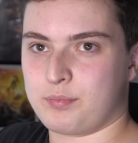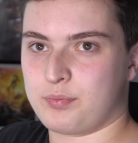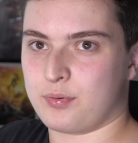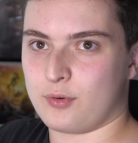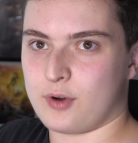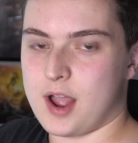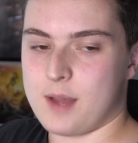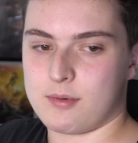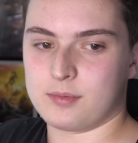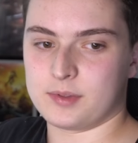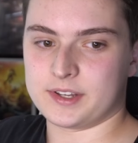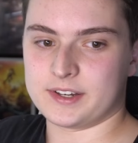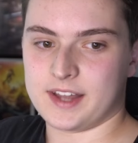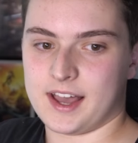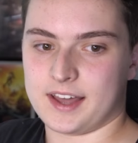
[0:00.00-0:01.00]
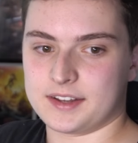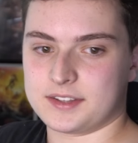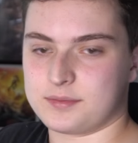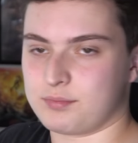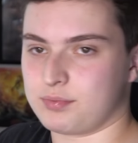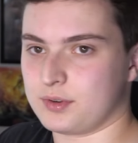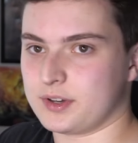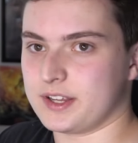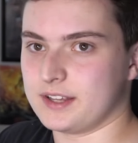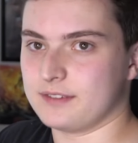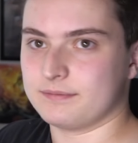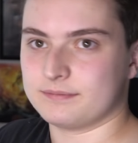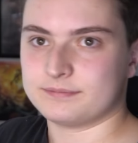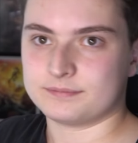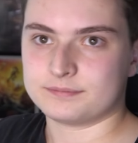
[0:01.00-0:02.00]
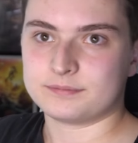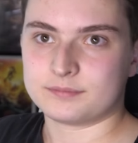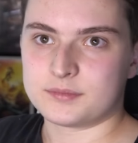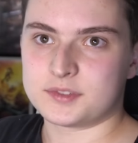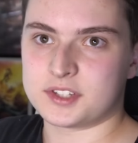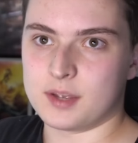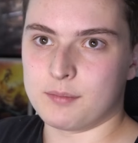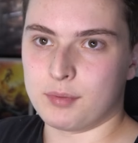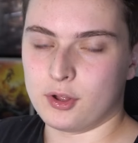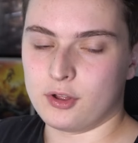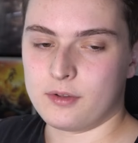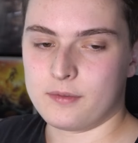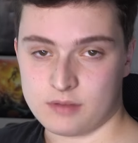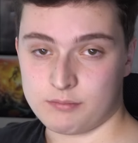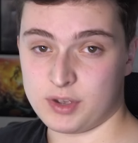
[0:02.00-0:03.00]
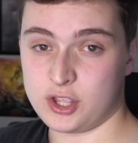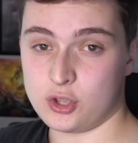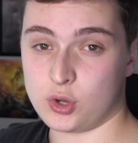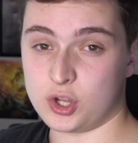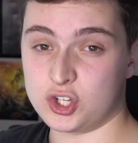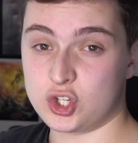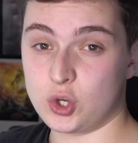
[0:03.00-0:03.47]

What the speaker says: probably not. It's pretty simple. But you can